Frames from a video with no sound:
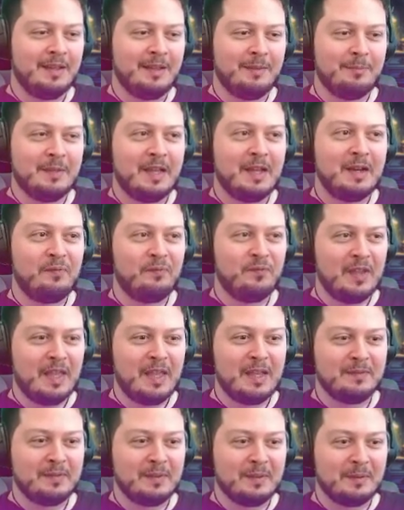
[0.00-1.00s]
Not a
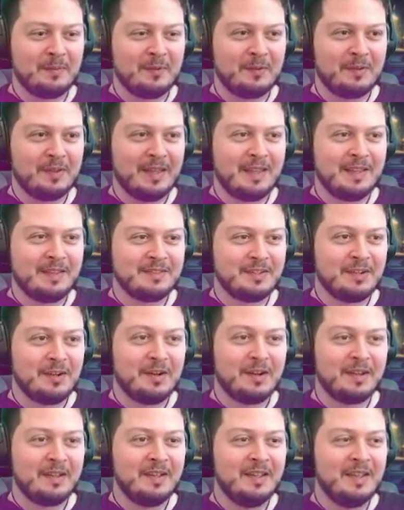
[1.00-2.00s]
fan of them, okay?
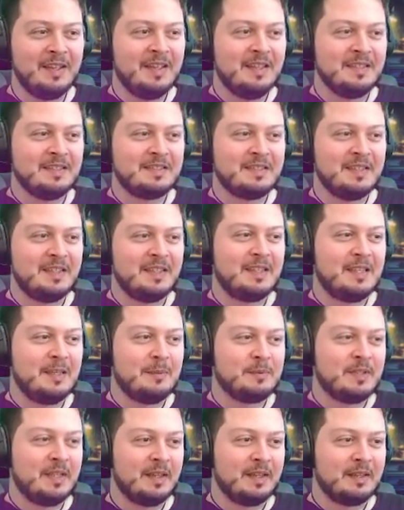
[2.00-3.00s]
Sorry. This thing
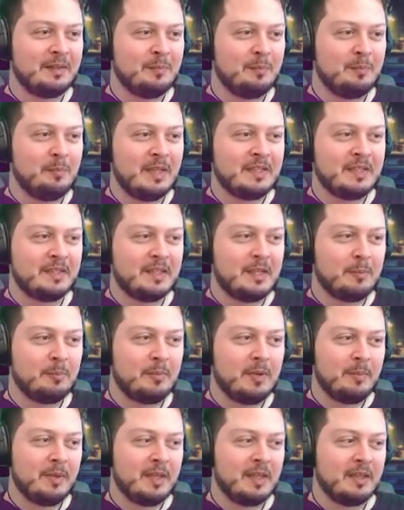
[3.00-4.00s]
keeps like messing up
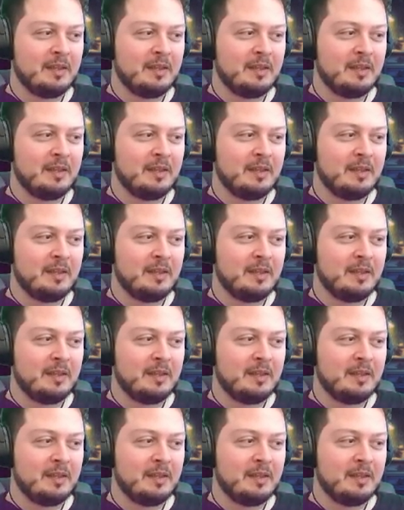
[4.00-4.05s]
on me.